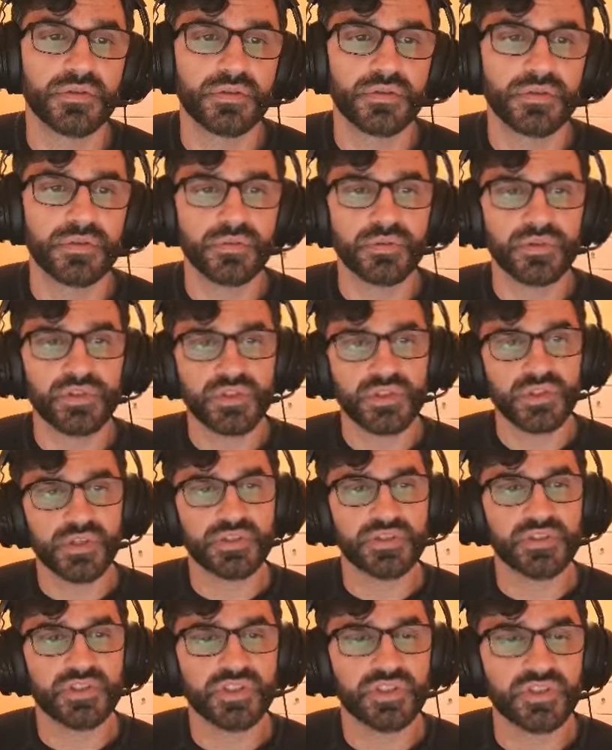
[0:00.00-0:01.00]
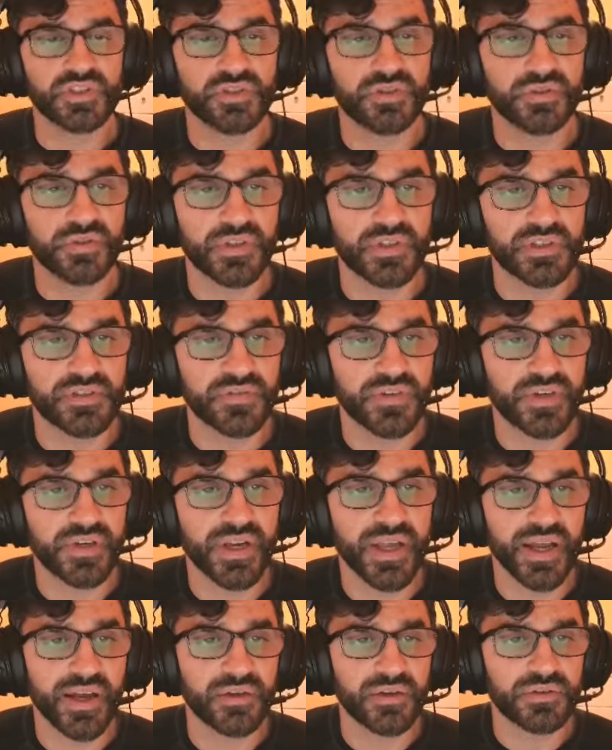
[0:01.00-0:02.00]
Let's just do this for
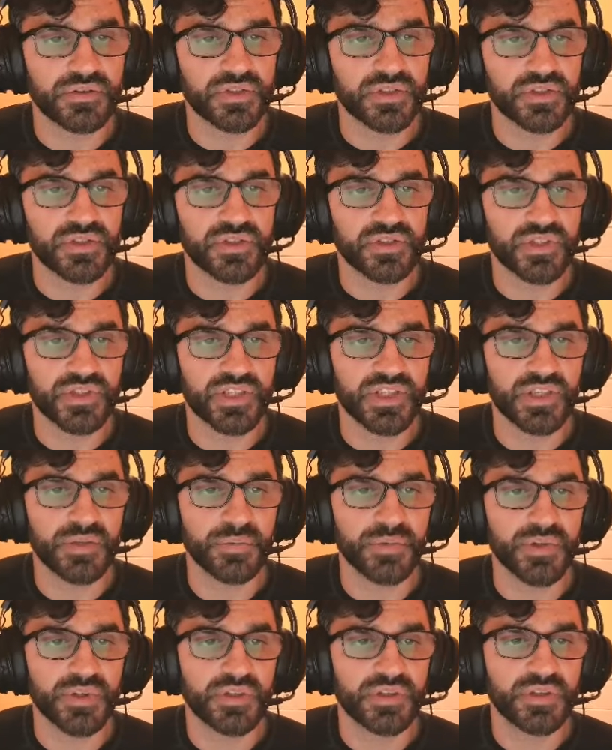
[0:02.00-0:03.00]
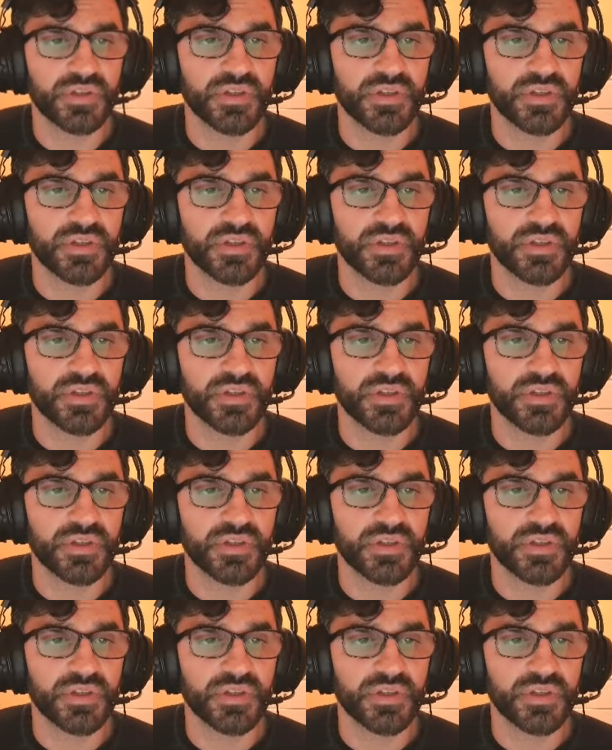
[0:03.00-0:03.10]
now, just to keep it